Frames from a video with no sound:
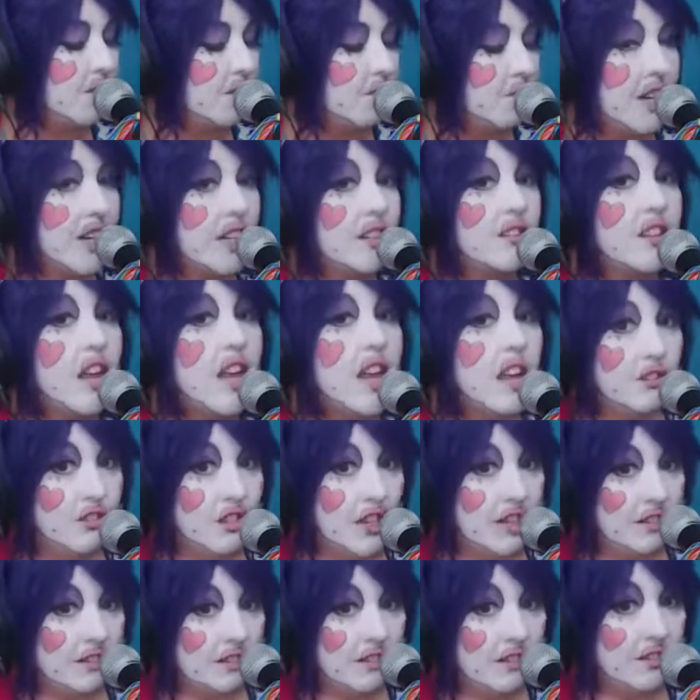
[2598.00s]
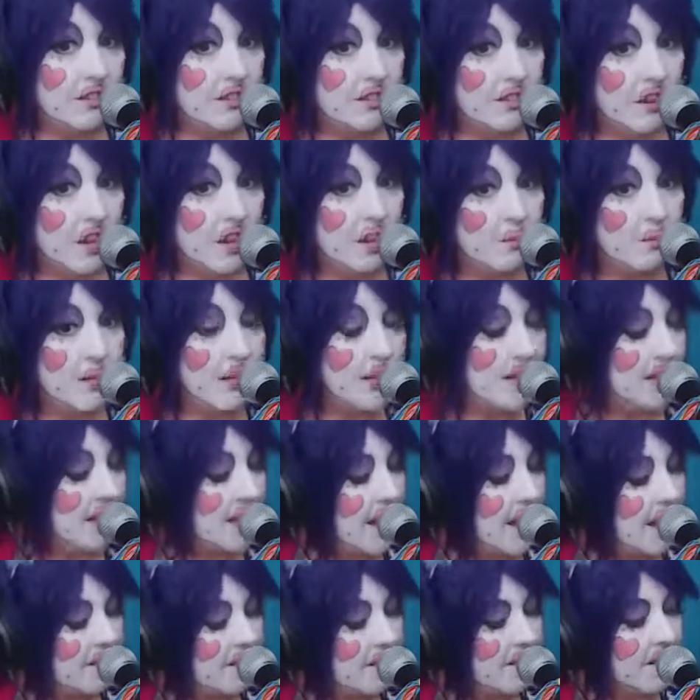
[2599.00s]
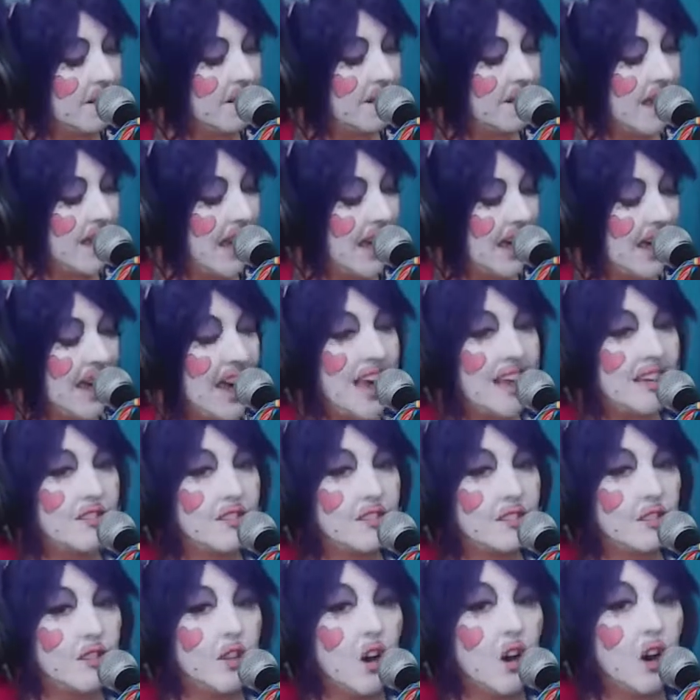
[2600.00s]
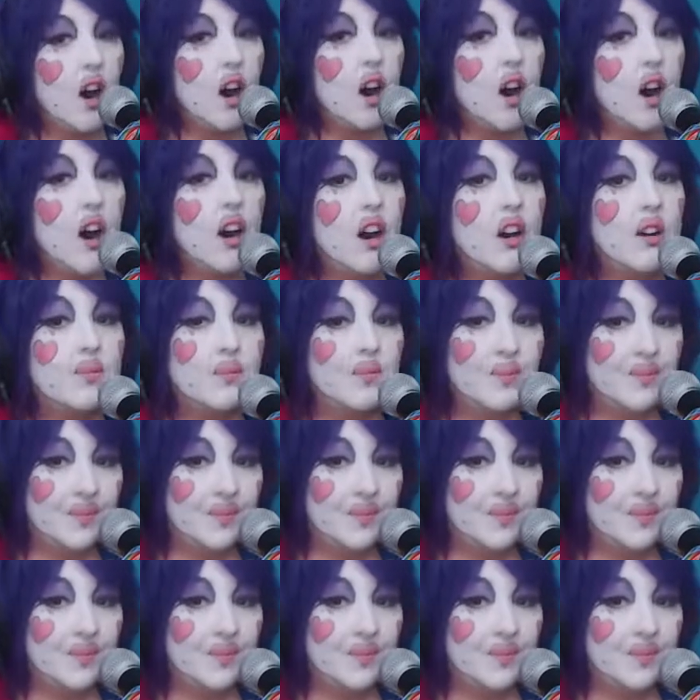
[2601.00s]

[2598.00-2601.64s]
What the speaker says: strings, jesses on me never last long.